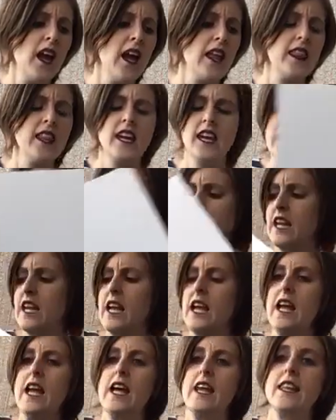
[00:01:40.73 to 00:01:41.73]
And then
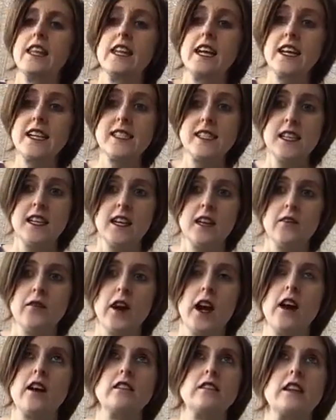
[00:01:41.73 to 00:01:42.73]
the next thing I
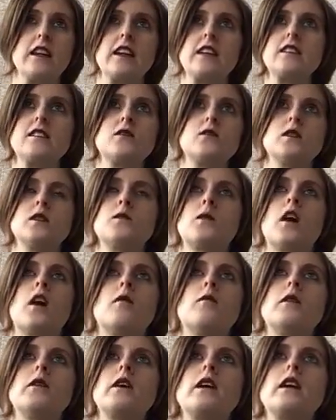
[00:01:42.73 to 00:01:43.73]
found, like, this was
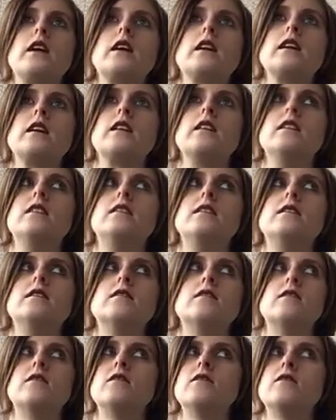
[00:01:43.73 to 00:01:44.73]
probably
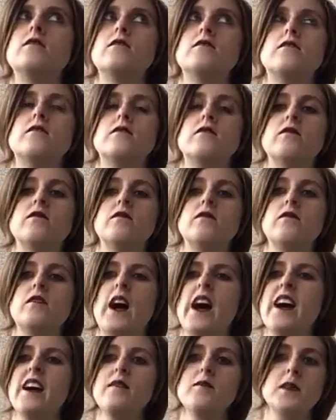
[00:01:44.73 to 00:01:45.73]

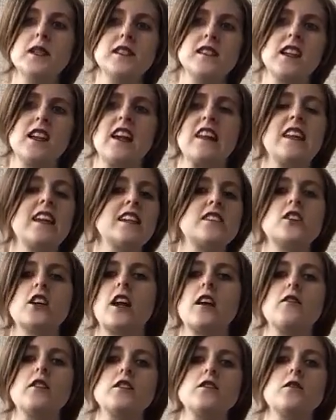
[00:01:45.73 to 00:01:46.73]
5 months later. I think I
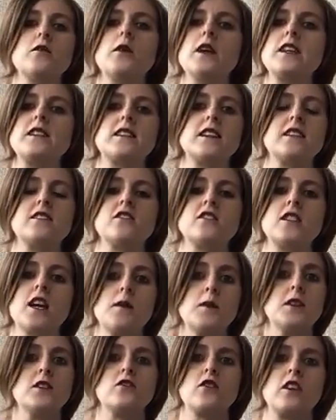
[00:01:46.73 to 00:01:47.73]
check every 2 weeks. I just
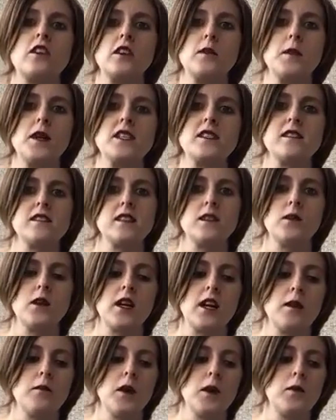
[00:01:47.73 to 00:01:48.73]
type in Charlotte Mason, see what
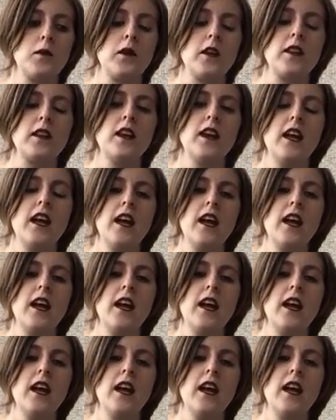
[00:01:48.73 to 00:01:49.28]
I come up with.